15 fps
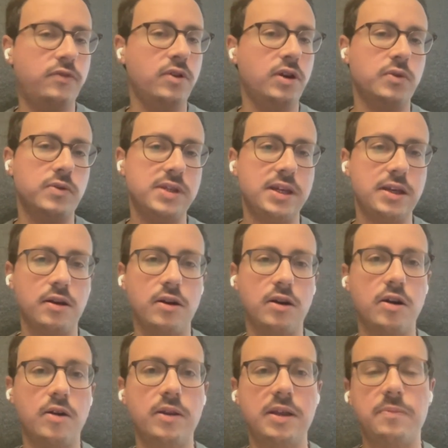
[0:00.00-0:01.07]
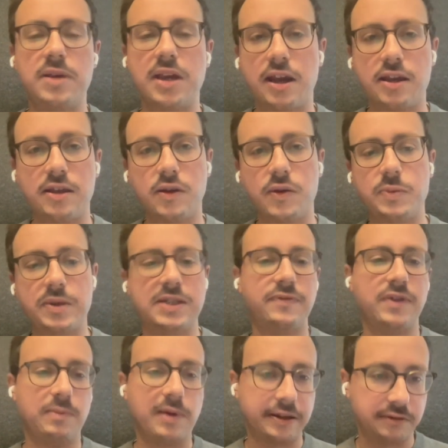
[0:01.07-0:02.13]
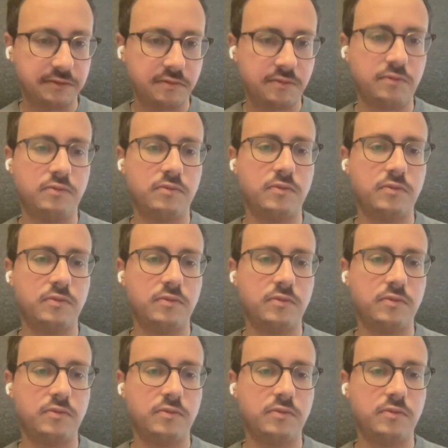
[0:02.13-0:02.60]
if you are using a, an API in a specific plan.